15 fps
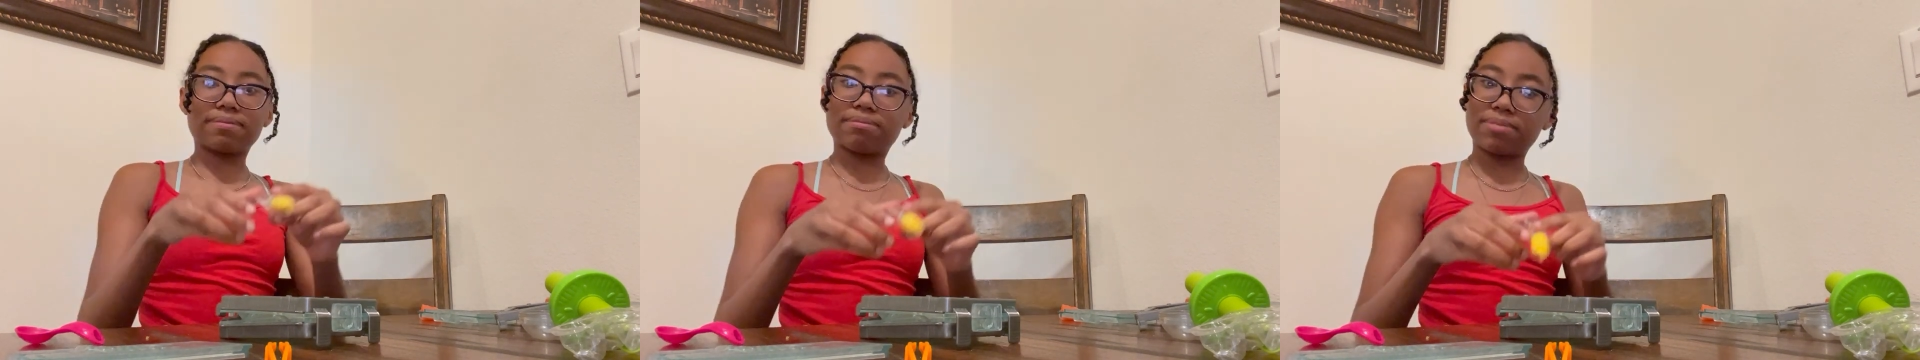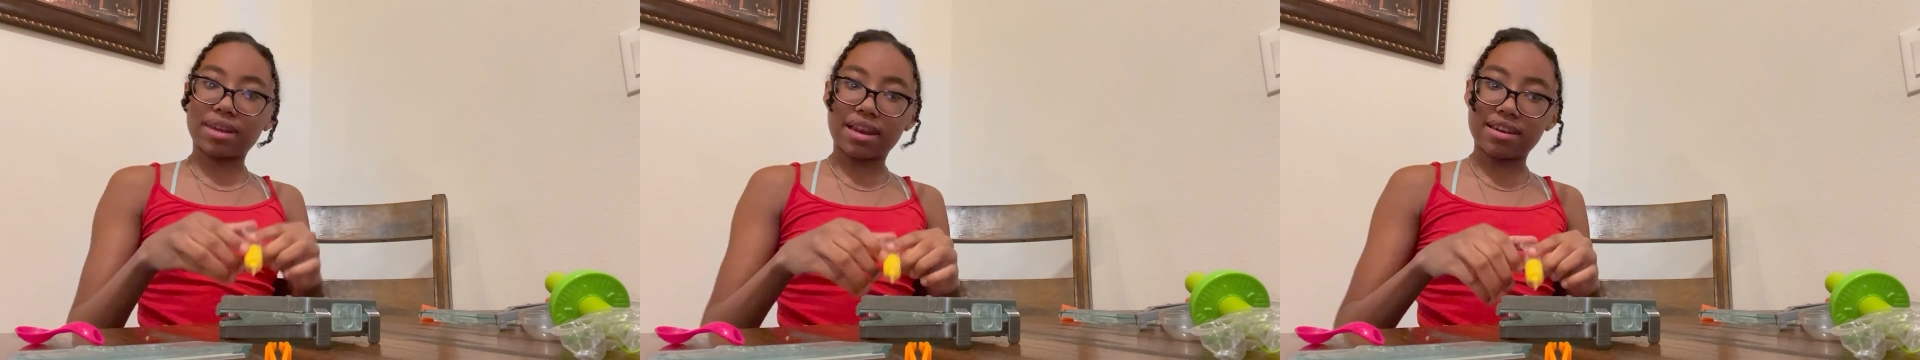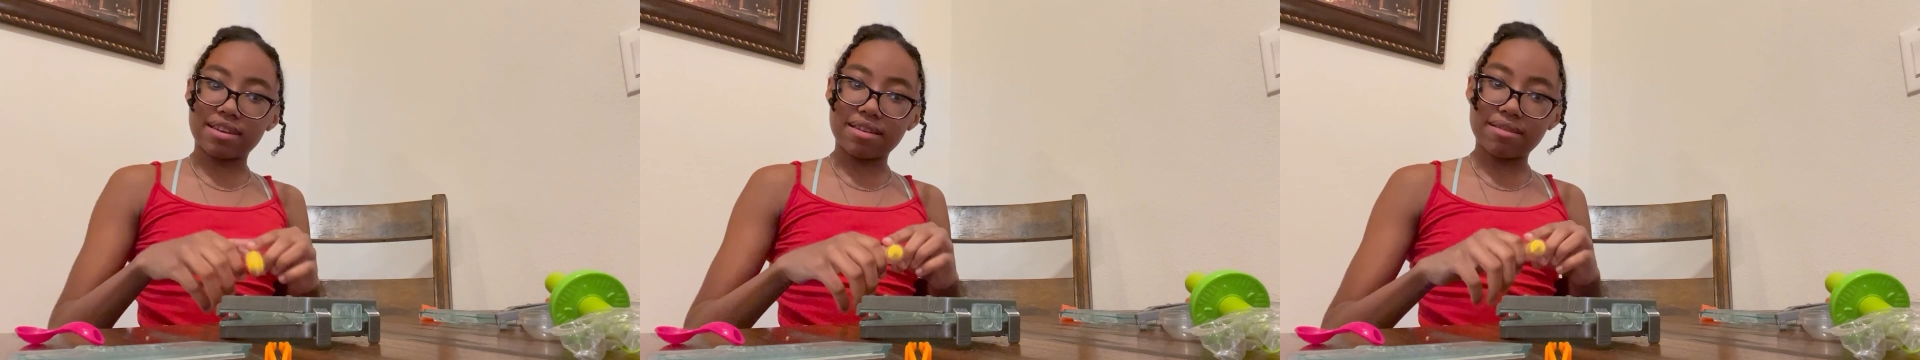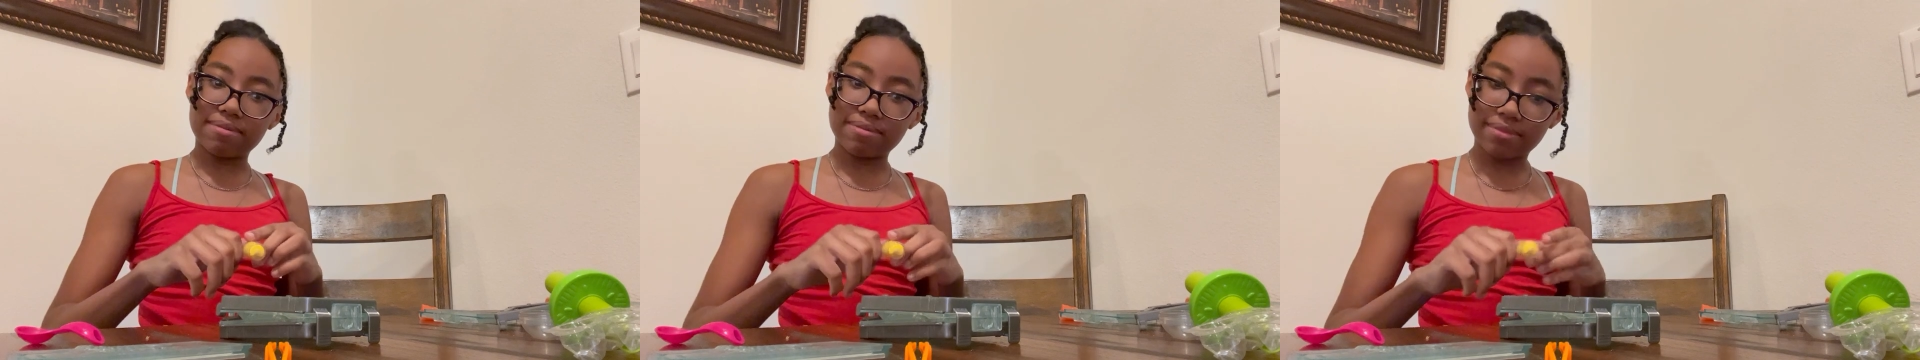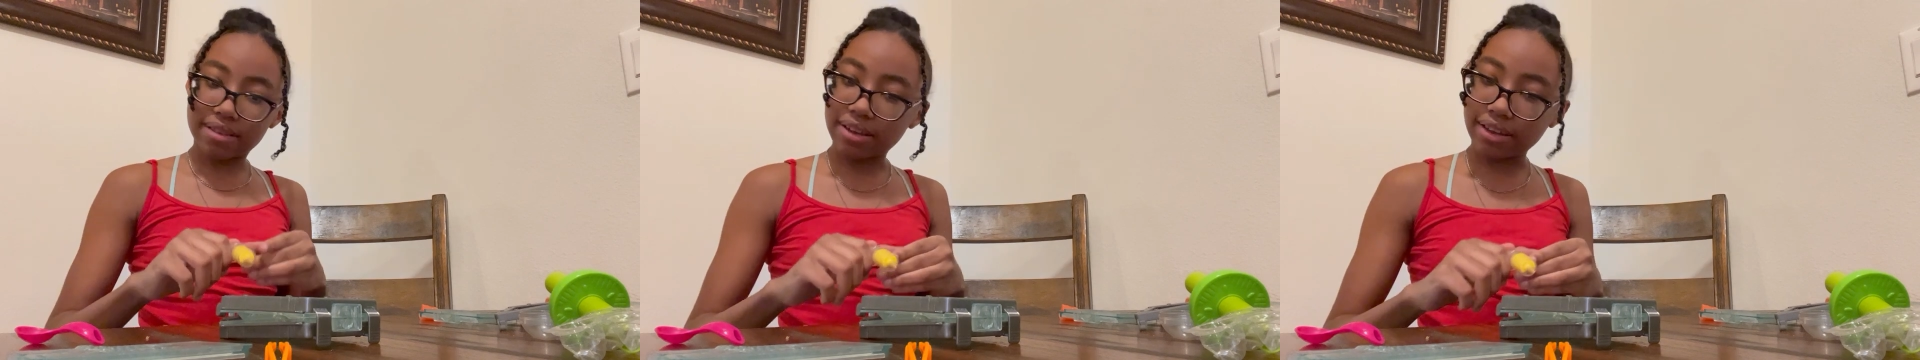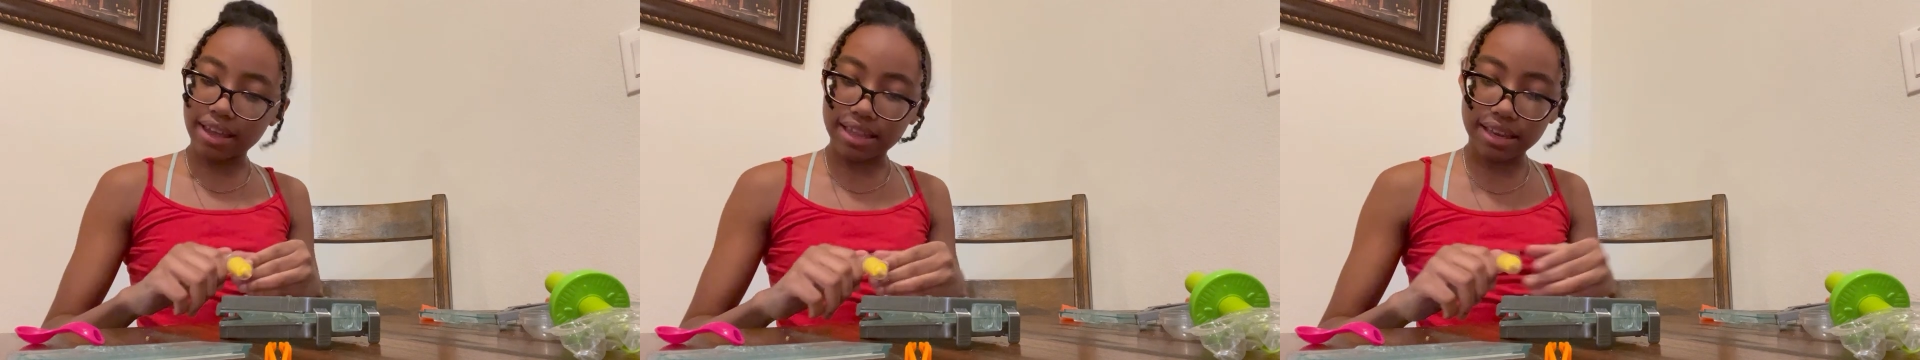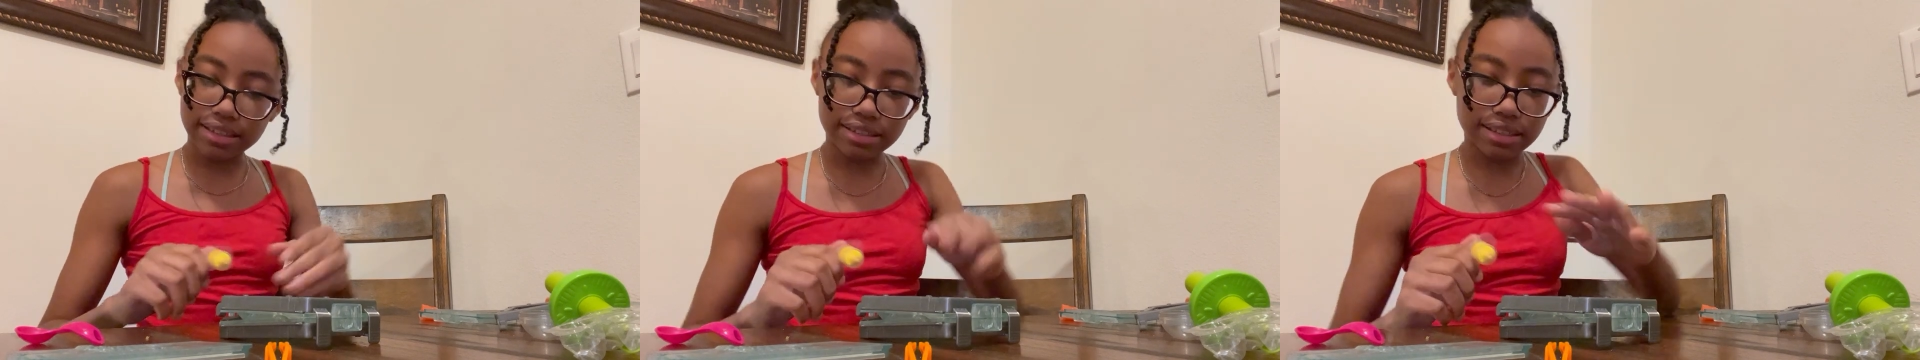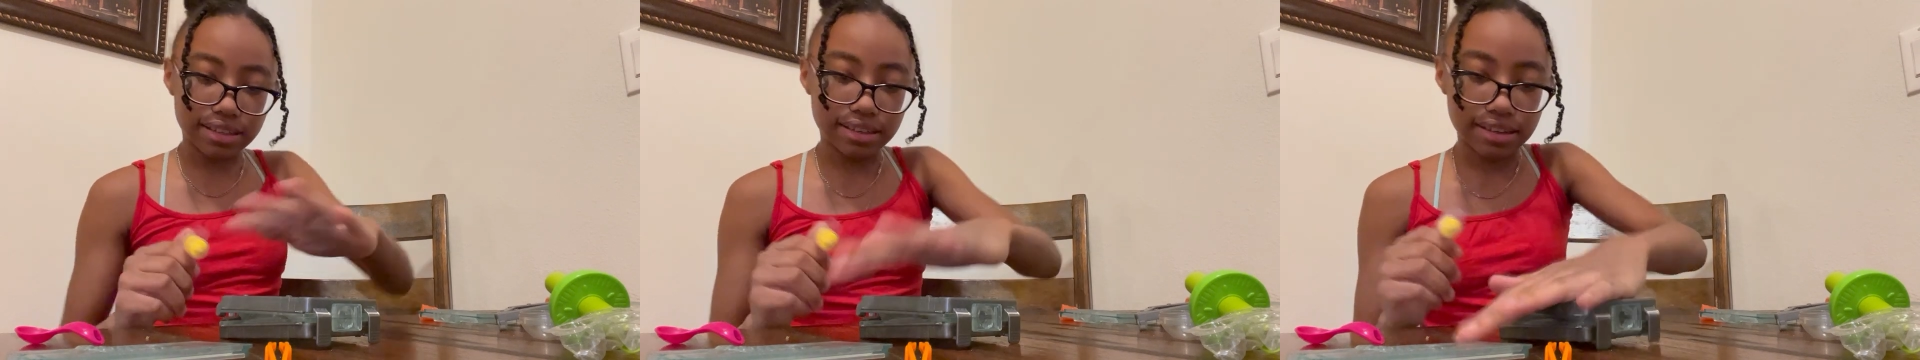but I didn't. Okay,
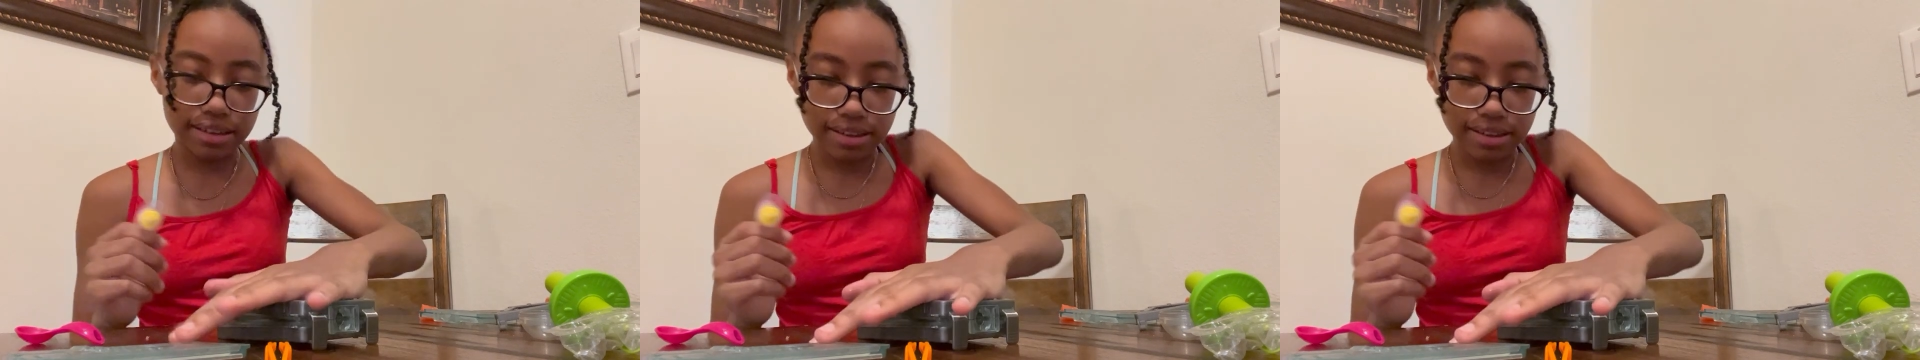that's good.